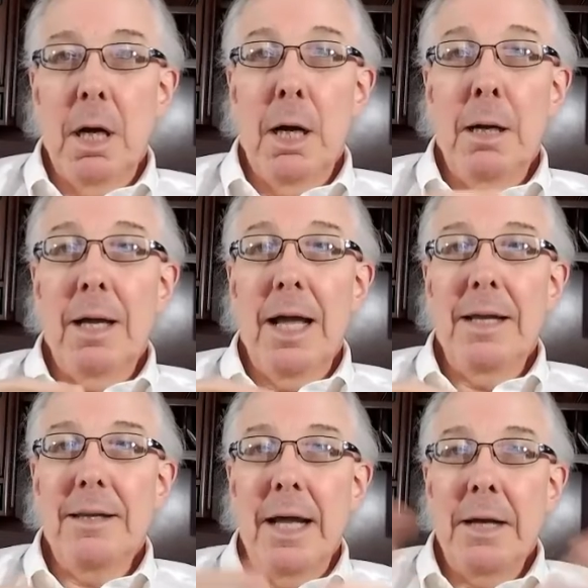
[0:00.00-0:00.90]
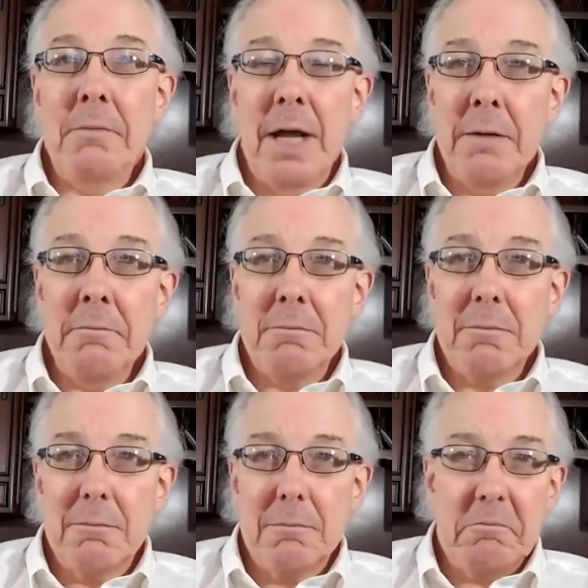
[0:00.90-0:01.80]

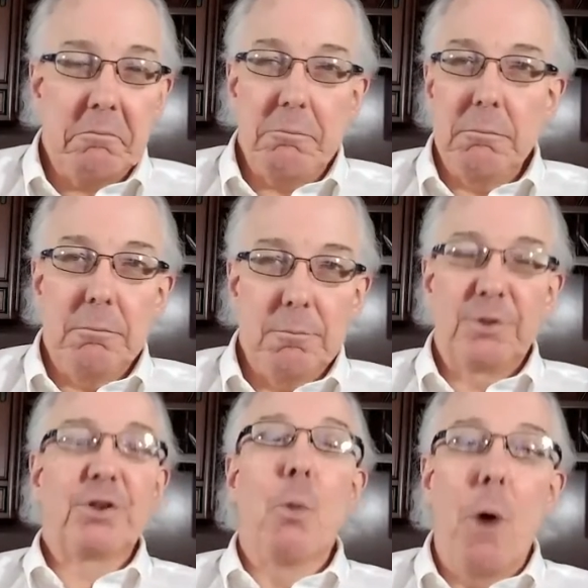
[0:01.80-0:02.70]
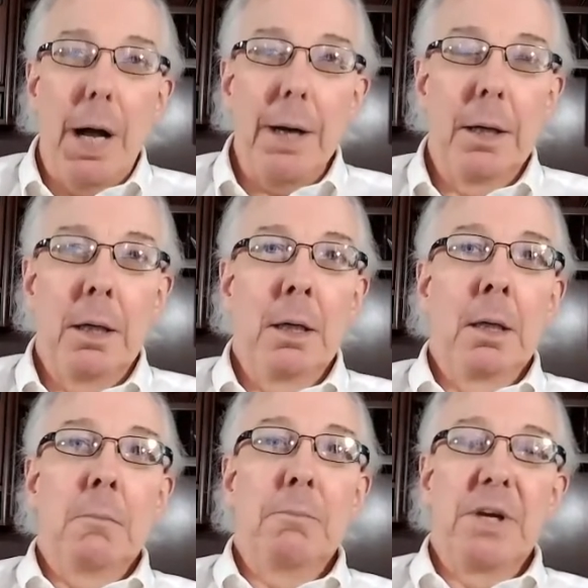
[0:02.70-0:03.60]
And so what?
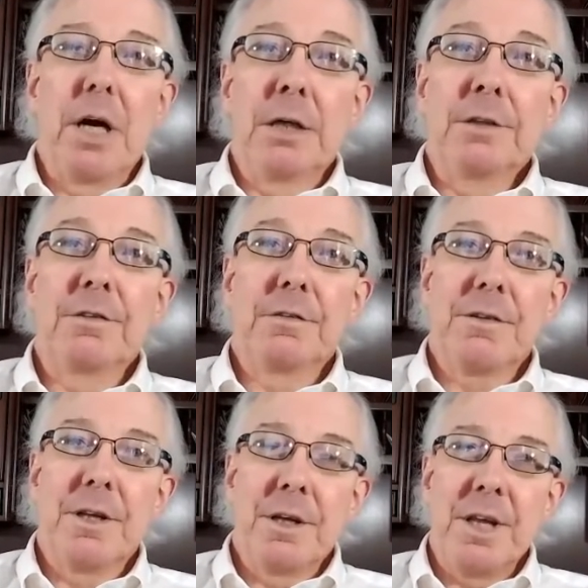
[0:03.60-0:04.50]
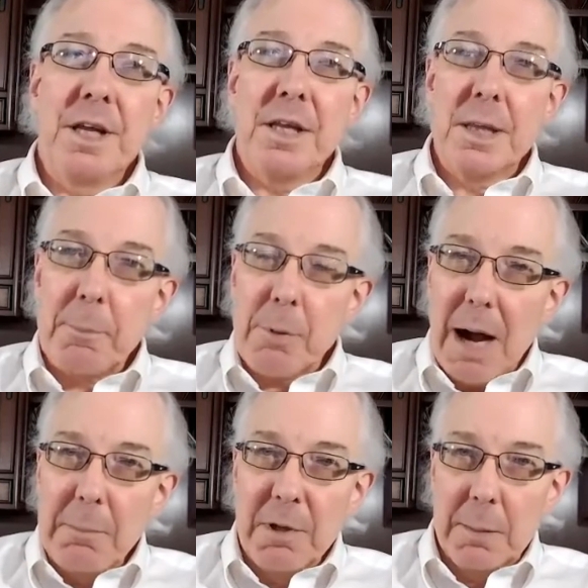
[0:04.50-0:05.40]
Because the
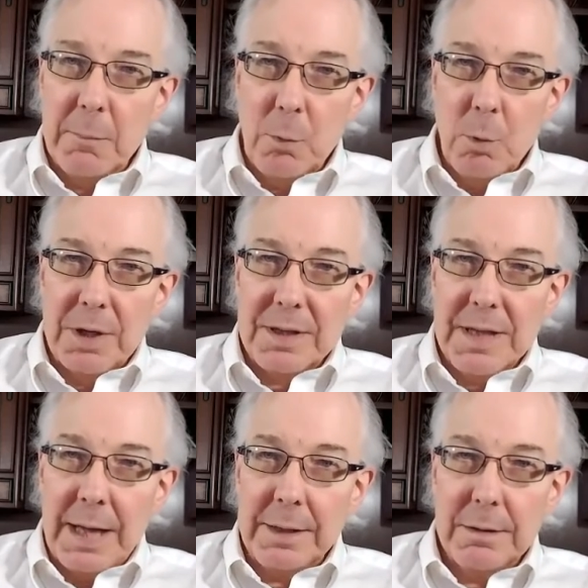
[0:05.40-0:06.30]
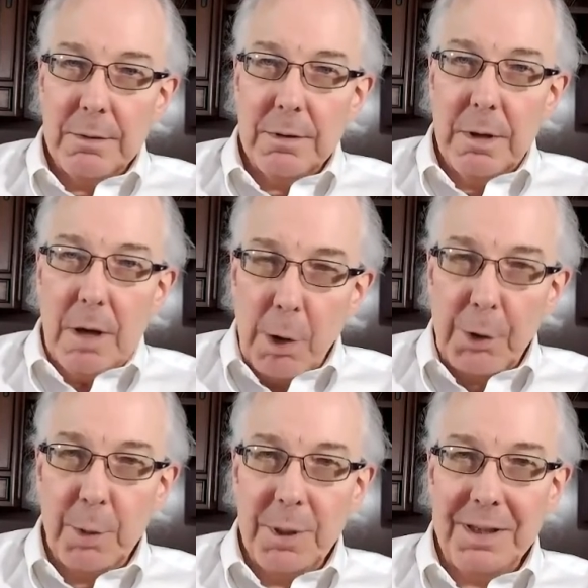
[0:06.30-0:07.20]
problem with that
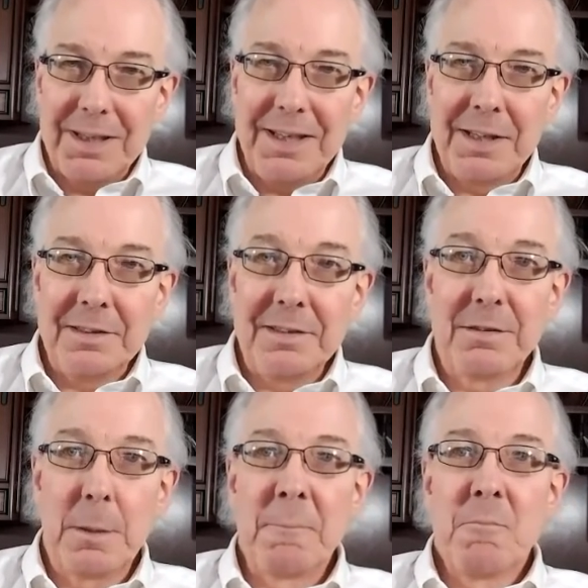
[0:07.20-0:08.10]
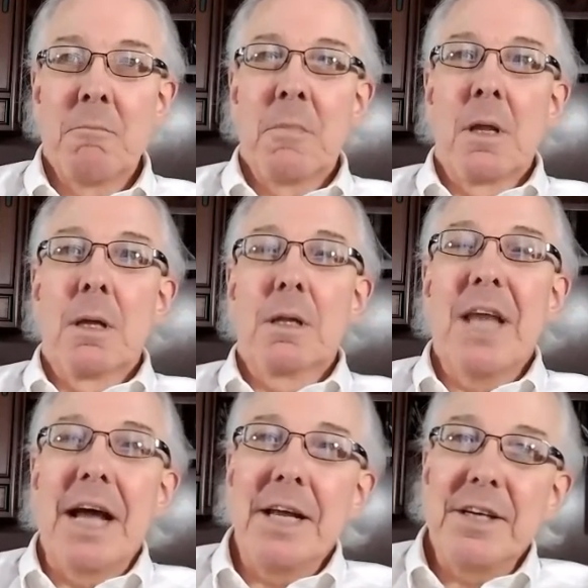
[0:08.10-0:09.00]
argument is
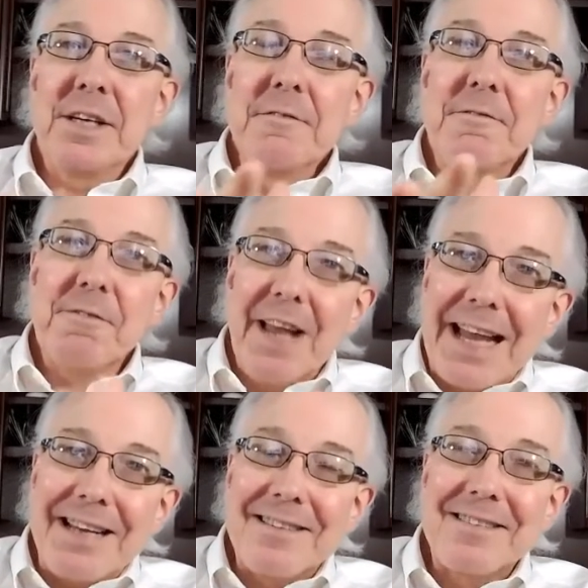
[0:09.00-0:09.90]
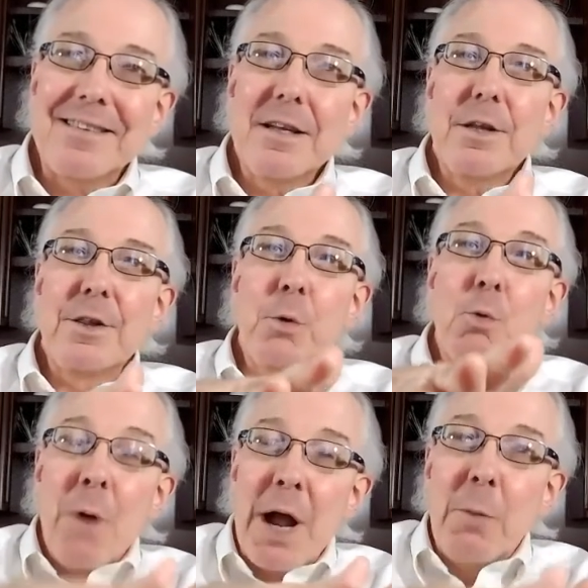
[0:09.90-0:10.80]
that it conflates
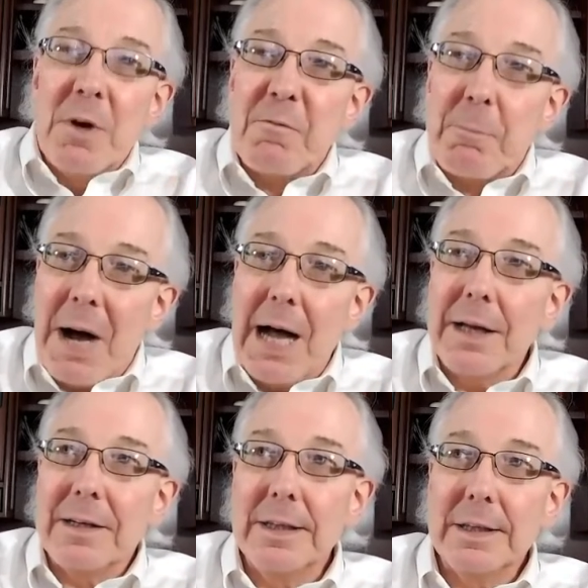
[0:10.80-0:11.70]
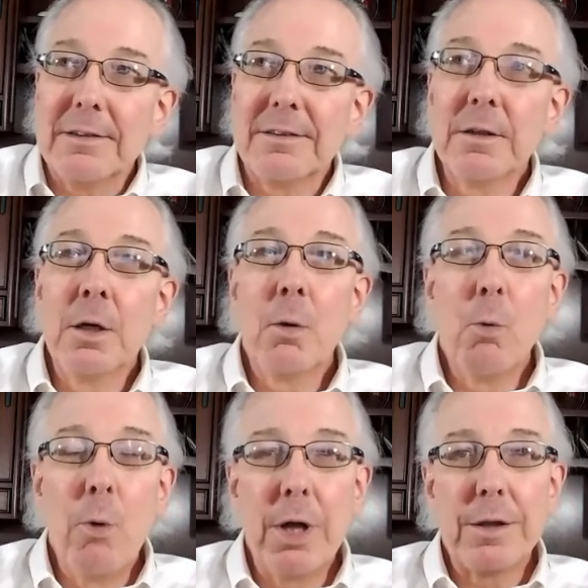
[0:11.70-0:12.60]
the realm of politics
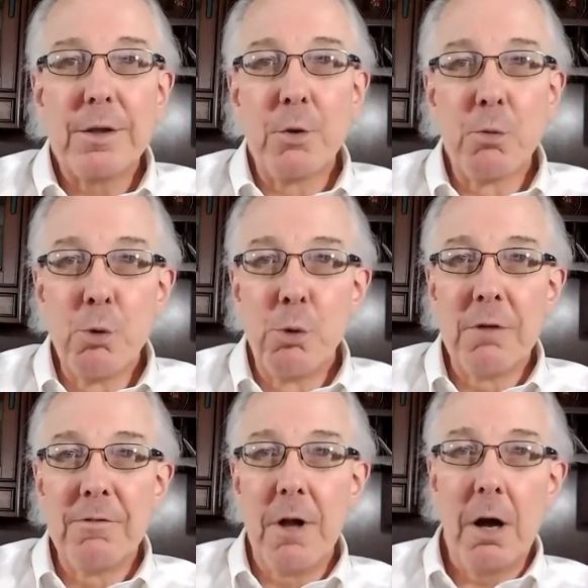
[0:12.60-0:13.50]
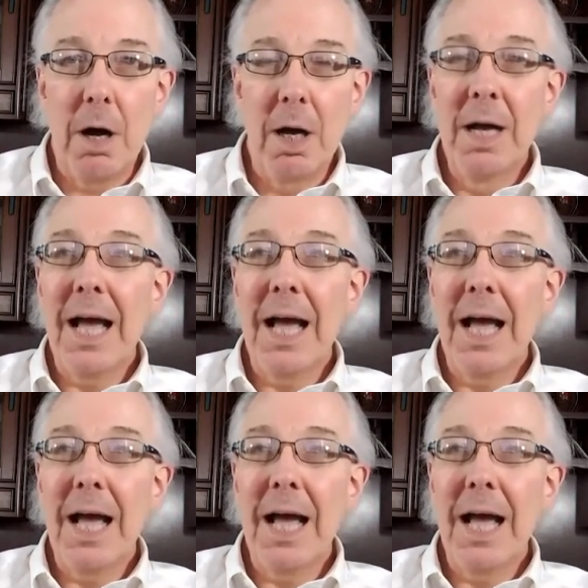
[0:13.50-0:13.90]
with the rule of law,